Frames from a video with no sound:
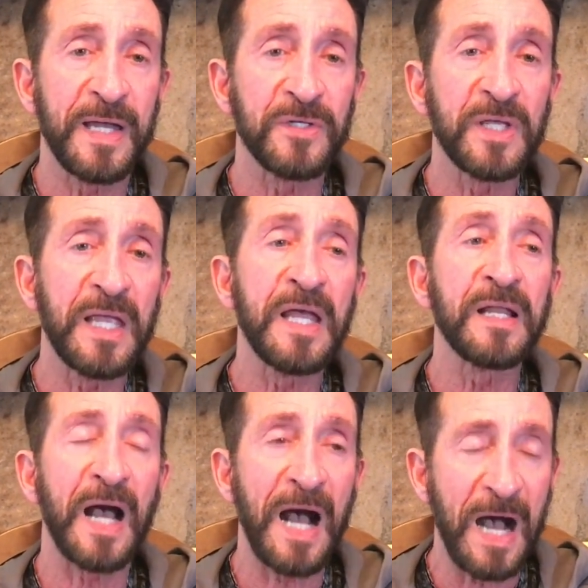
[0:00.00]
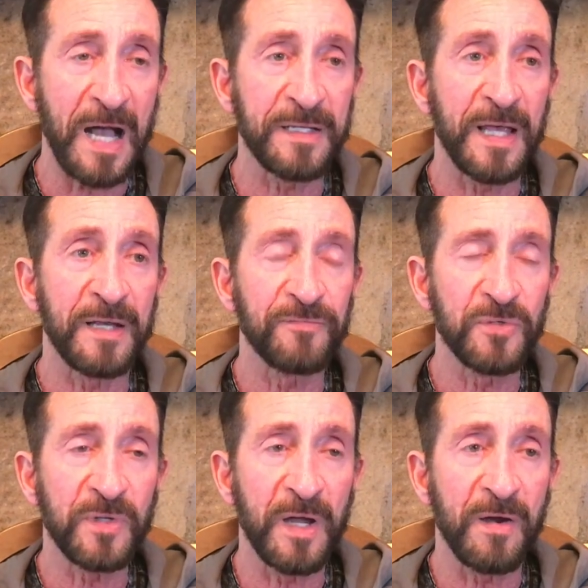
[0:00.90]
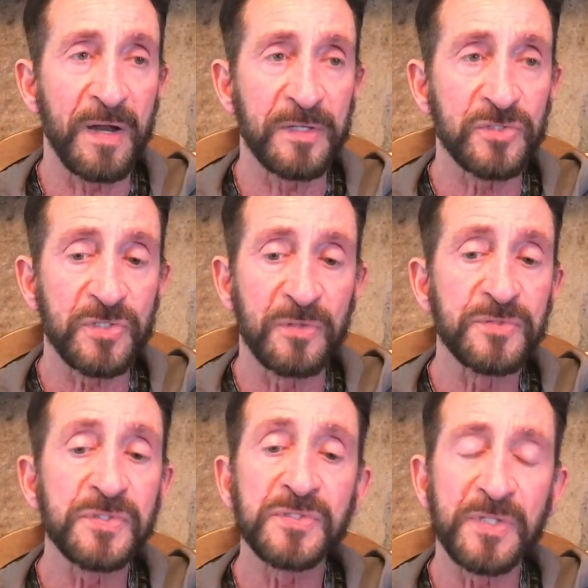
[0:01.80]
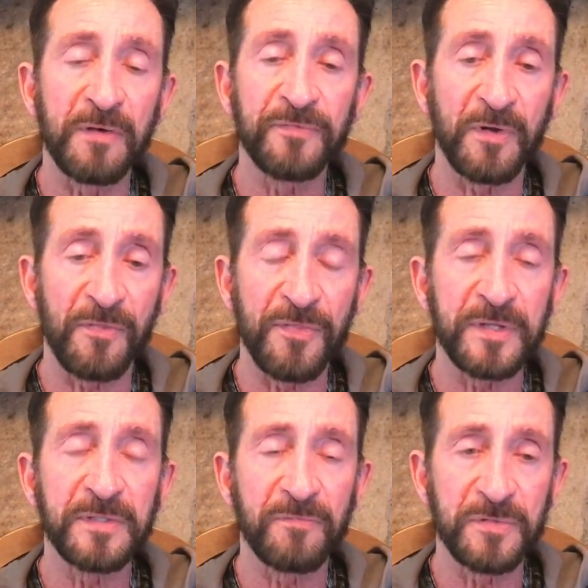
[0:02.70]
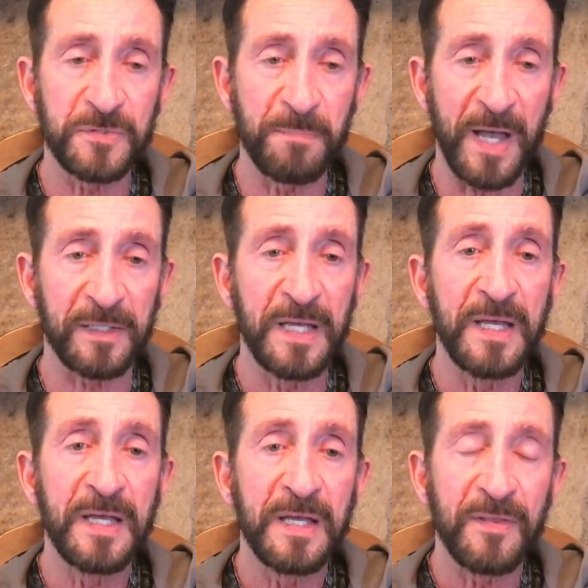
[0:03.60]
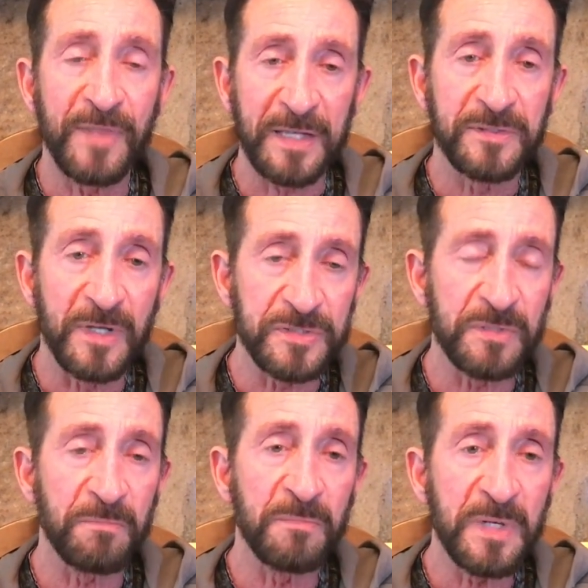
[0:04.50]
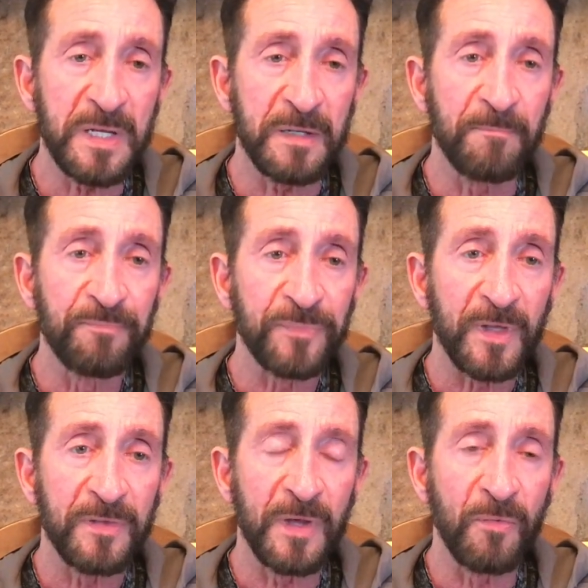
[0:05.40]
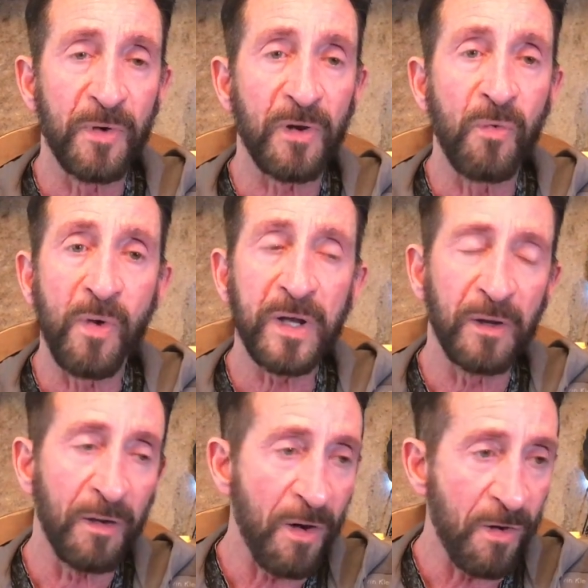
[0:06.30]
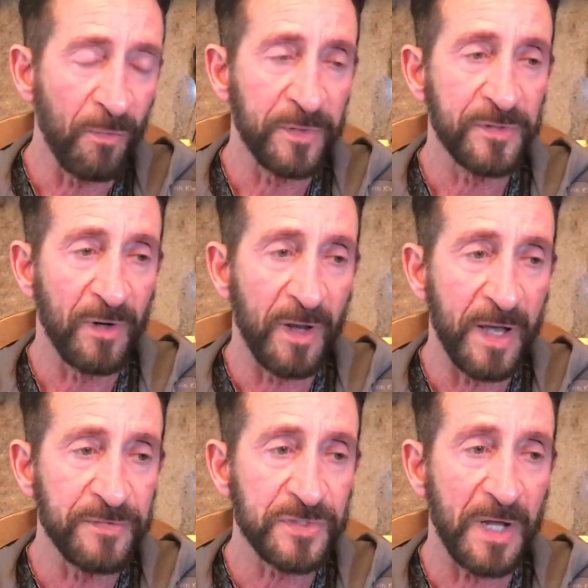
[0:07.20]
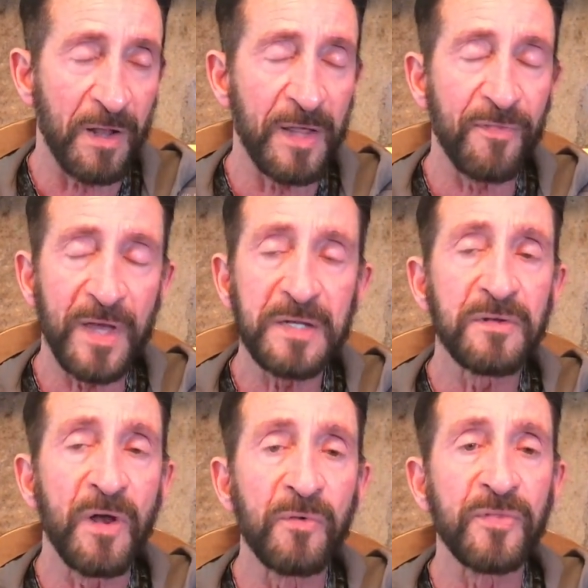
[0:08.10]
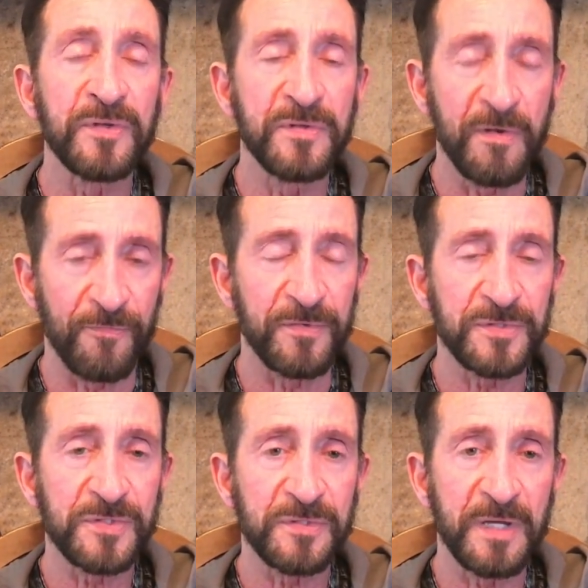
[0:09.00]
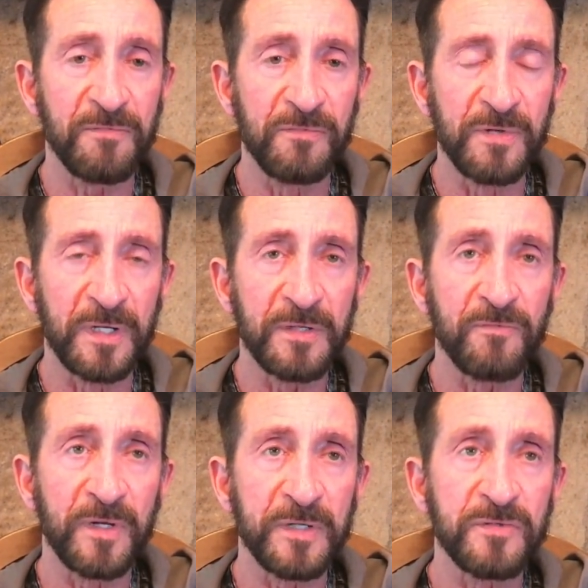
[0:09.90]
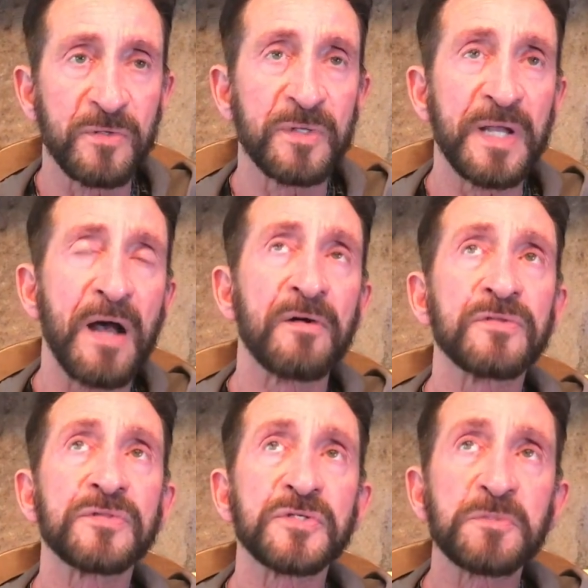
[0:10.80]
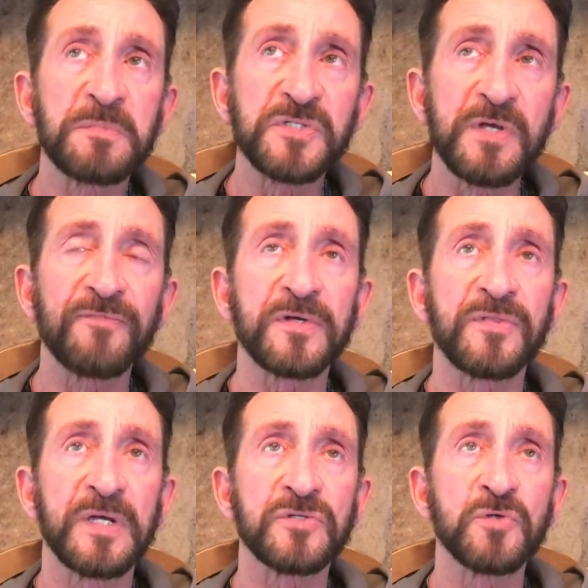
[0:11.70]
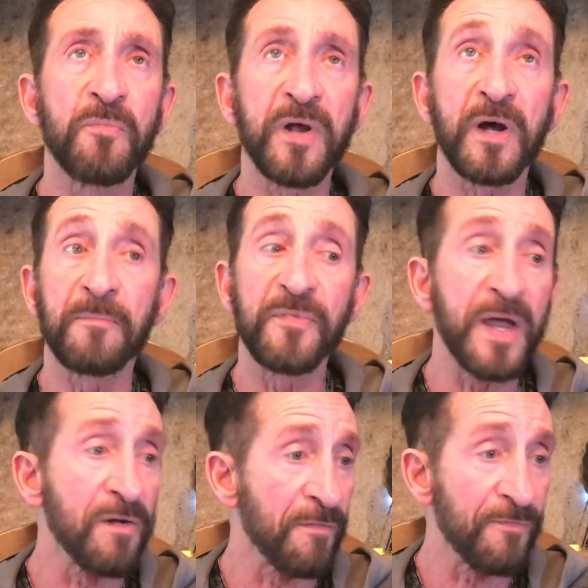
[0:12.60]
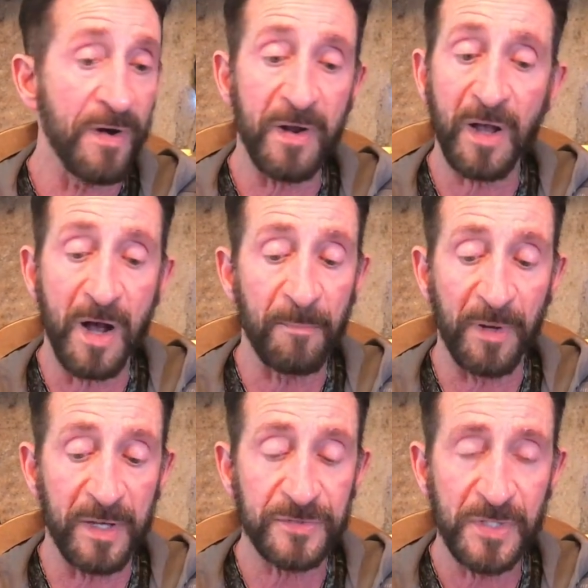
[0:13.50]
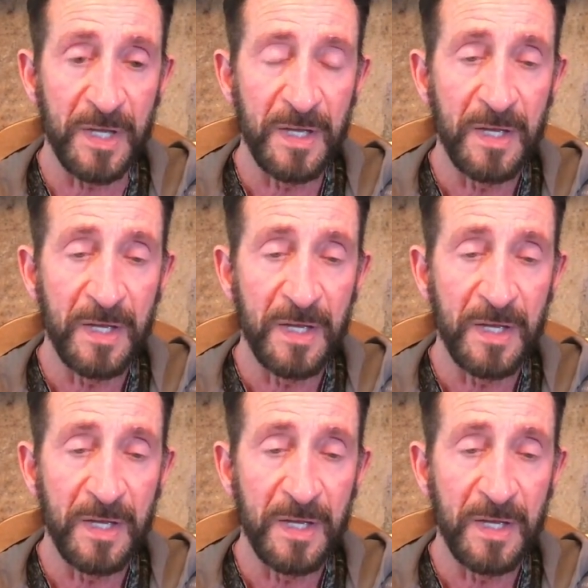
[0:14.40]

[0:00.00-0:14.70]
And you can't hide that if you care. And it shows itself in authentic respect. That doesn't mean that we're going along with their lifestyle. And they know the difference. They really, really do. Now, the specific things you bring up, they are very complex.